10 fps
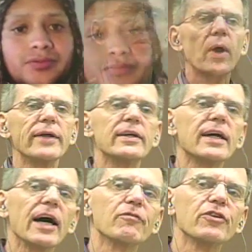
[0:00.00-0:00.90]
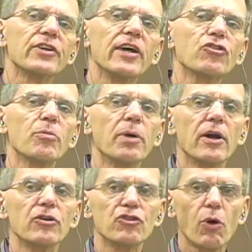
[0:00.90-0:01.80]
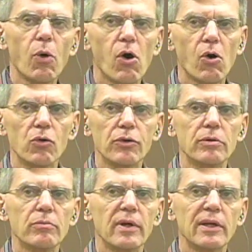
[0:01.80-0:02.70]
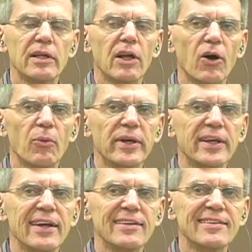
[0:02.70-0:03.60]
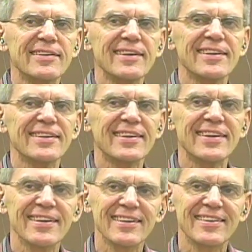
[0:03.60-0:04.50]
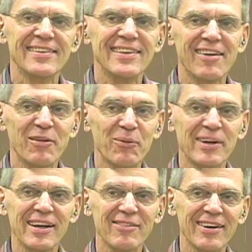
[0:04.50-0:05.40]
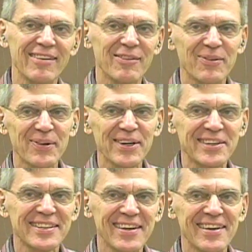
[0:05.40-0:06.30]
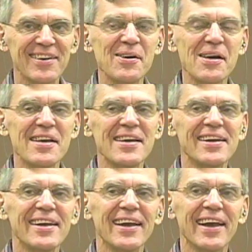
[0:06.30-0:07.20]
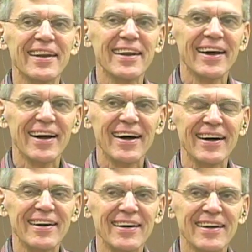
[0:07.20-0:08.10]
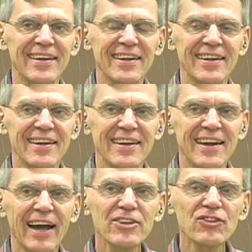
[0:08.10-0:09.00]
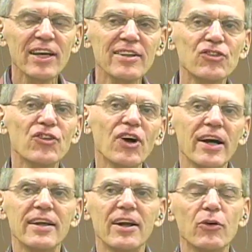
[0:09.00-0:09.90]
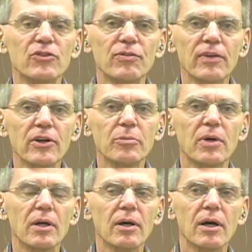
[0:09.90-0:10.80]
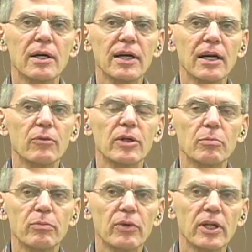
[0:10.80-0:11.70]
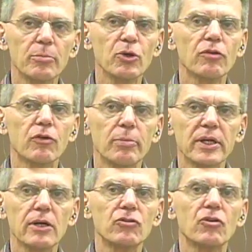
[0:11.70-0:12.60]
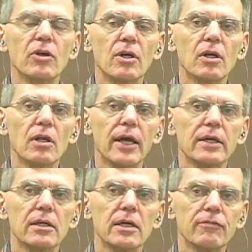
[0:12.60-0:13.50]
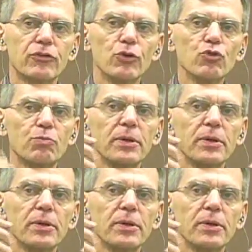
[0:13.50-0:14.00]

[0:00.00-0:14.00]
Right, the confrontation part is so old, and you know, we can see that it's never ever worked, you know. And I just had this thought, you know, it's very kind of really, really beautiful, because like if two